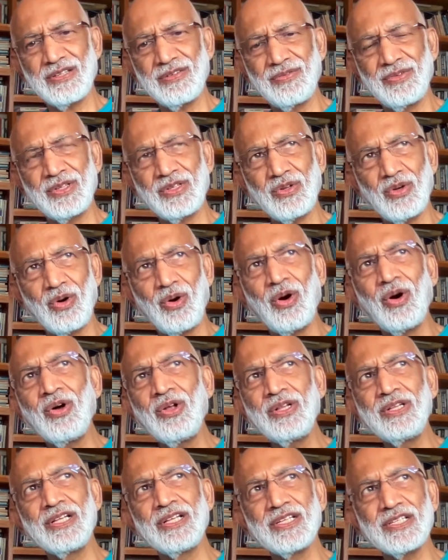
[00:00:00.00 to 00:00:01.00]
with
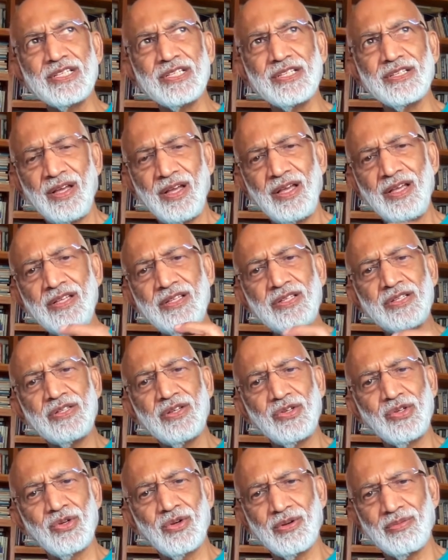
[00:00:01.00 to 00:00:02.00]
all this,
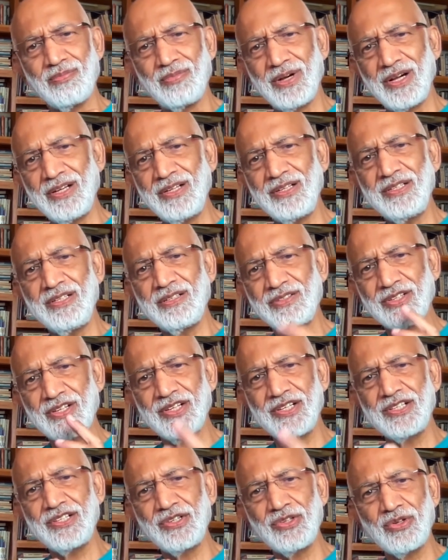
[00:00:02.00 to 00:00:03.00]
is your mind
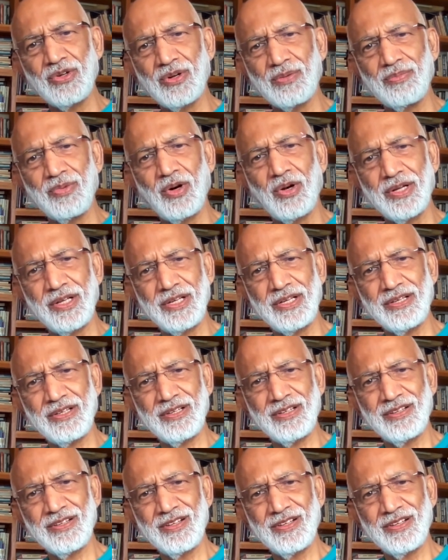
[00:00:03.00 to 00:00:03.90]
treating your body